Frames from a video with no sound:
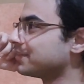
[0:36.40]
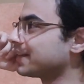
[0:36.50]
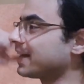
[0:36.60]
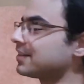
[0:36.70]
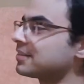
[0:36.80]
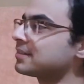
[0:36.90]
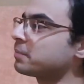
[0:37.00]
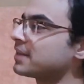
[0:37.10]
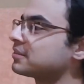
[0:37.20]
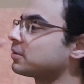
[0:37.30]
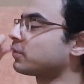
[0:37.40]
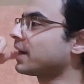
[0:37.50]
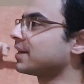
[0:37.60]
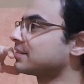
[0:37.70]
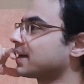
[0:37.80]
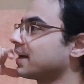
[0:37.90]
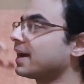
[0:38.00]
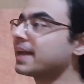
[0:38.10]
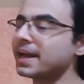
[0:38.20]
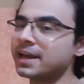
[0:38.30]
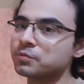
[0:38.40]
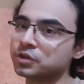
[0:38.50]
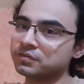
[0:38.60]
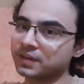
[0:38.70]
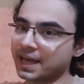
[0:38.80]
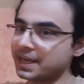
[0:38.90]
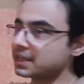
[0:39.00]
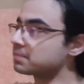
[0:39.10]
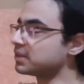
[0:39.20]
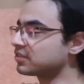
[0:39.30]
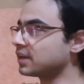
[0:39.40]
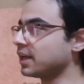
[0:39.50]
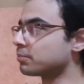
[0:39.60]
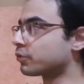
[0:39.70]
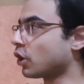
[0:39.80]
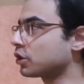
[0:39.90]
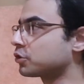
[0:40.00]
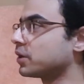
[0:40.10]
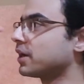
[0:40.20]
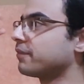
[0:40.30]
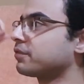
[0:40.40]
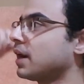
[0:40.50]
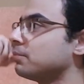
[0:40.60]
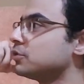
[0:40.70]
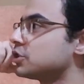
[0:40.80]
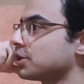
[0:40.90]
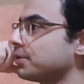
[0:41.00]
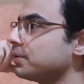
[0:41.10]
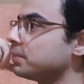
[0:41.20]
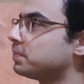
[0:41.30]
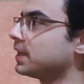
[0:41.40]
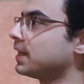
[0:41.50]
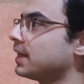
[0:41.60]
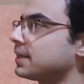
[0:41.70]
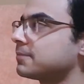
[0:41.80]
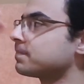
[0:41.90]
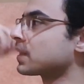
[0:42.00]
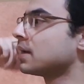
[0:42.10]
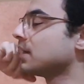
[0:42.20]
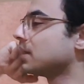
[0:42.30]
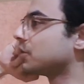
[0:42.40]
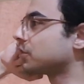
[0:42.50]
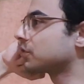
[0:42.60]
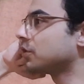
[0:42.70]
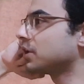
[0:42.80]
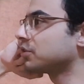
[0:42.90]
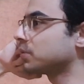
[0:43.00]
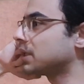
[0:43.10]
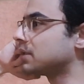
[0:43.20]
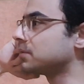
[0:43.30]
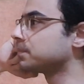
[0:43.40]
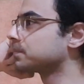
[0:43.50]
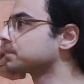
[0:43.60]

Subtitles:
But yeah, this is a pleasant surprise. Again, I would have liked Misty and Brock to have come too, but this is good as well.